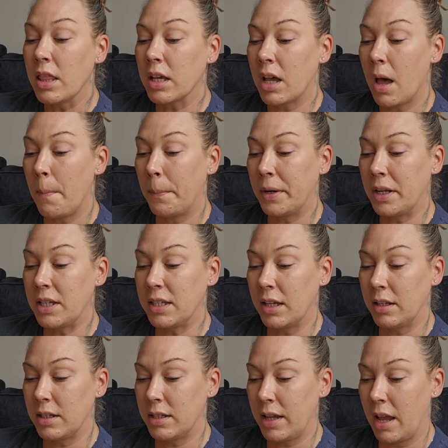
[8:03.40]
the company said
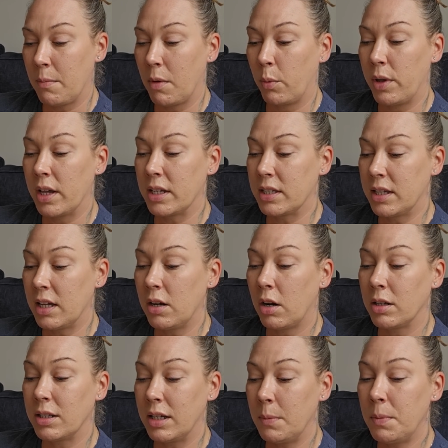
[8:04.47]
in a statement. We extend
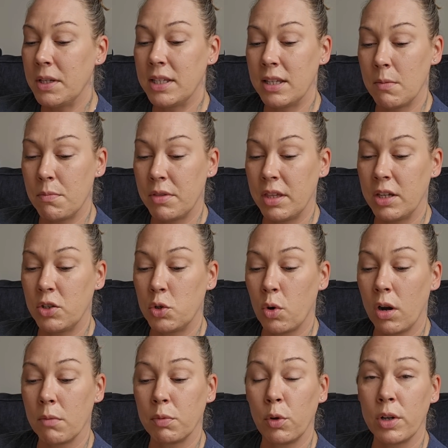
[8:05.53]
our deepest sympathies to
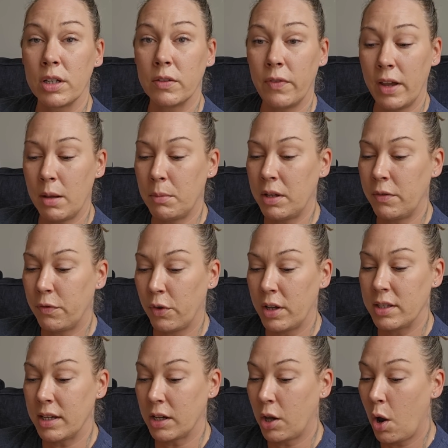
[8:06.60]
our employee's family,
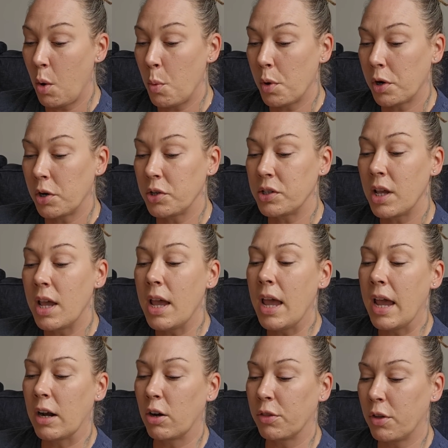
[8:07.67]
friends, and coworkers,
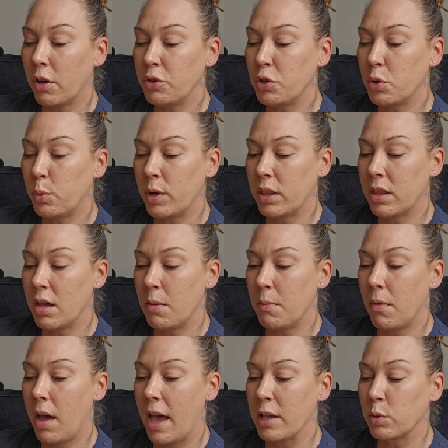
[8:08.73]
and our thoughts are with them
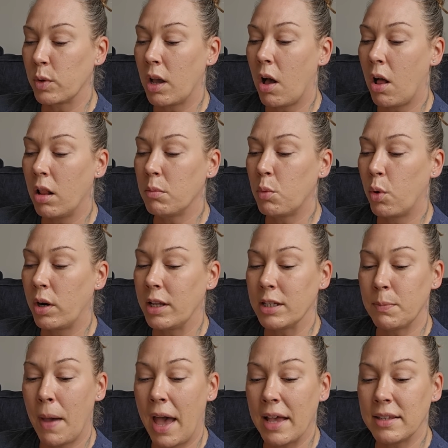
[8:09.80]
as we all mourn
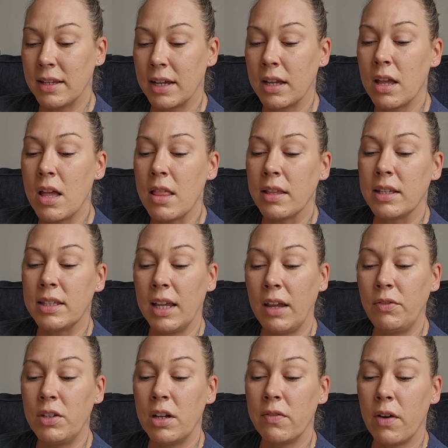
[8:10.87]
his passing. The
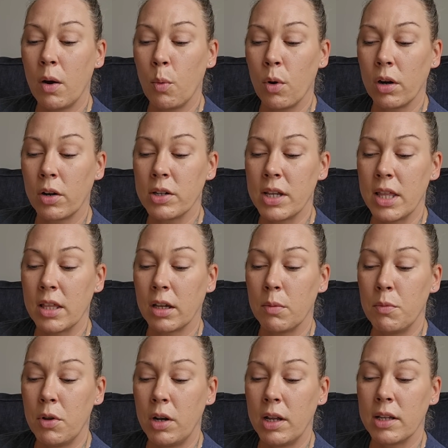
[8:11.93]
safety of our workers and the
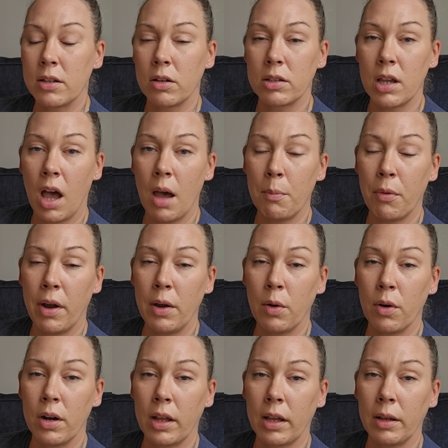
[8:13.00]
community is our top
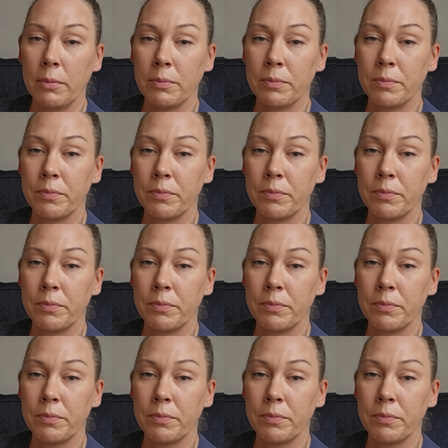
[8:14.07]
priority